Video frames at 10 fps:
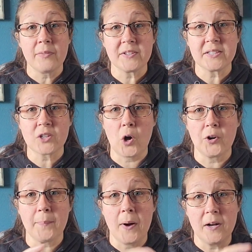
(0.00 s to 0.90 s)
This is
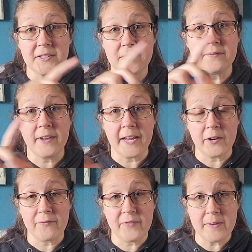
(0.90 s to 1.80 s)
called a positive
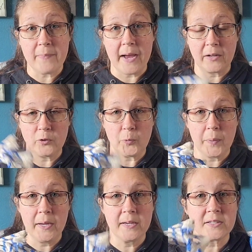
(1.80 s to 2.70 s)
negative feedback loop.